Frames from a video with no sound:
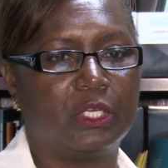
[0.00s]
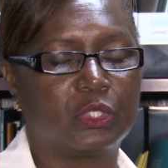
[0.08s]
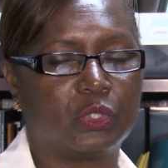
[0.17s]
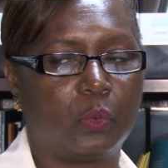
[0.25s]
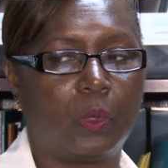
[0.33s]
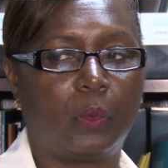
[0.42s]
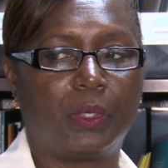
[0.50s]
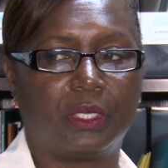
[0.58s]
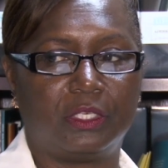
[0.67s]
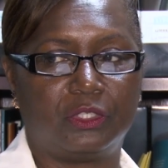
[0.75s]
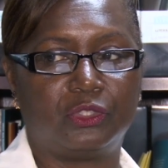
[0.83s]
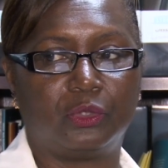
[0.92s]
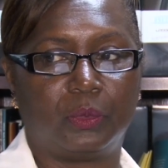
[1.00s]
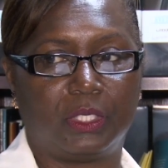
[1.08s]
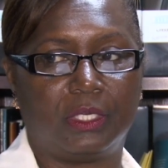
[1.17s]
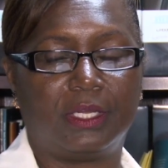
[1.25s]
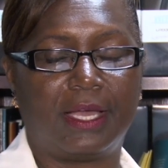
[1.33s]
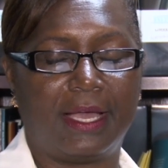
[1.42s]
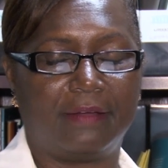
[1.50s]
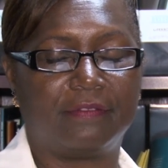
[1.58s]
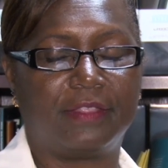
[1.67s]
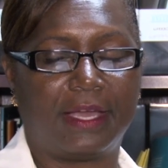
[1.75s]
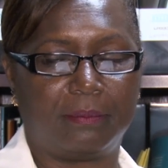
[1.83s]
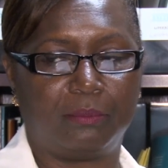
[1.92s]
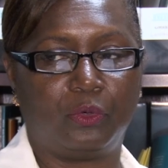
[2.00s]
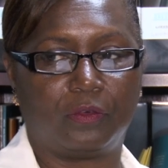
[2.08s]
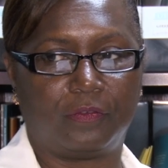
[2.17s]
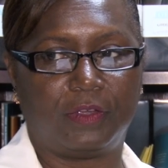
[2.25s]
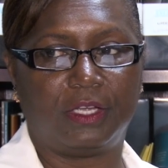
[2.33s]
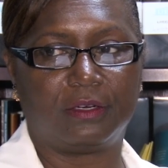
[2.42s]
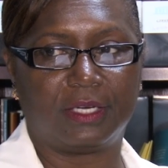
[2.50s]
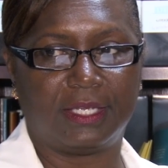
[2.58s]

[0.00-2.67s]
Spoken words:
So what we're going to do, we're going to have that book fair